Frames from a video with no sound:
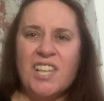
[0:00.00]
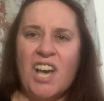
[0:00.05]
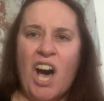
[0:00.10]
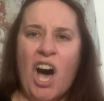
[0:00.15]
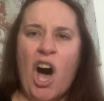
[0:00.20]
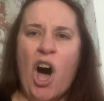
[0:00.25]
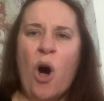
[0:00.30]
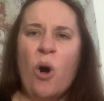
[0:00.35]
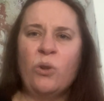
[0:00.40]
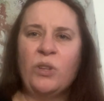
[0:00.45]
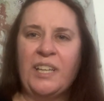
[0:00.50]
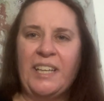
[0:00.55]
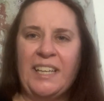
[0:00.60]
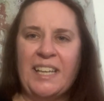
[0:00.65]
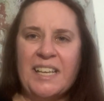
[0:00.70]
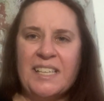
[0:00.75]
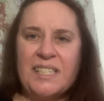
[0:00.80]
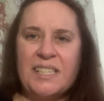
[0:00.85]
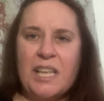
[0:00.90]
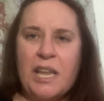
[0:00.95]
The
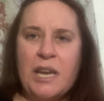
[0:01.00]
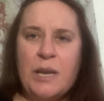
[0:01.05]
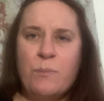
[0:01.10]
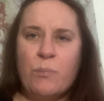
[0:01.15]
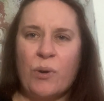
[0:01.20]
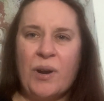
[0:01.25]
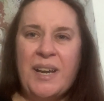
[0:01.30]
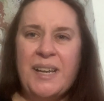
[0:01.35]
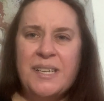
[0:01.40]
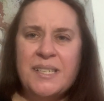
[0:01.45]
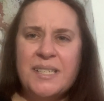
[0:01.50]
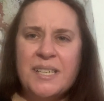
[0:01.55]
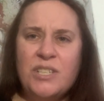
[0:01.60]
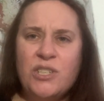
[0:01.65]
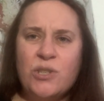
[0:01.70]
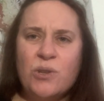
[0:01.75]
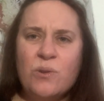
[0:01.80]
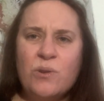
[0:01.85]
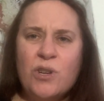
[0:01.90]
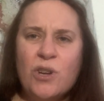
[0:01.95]
holiness that he brings
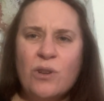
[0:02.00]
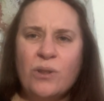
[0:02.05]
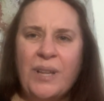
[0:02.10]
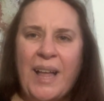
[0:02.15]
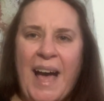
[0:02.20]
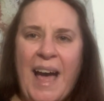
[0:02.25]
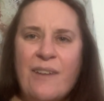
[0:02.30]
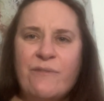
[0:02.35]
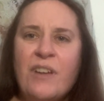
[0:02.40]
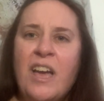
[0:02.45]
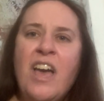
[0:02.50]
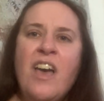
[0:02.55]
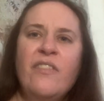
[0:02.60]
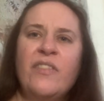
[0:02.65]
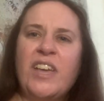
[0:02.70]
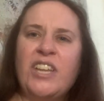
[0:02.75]
into your life,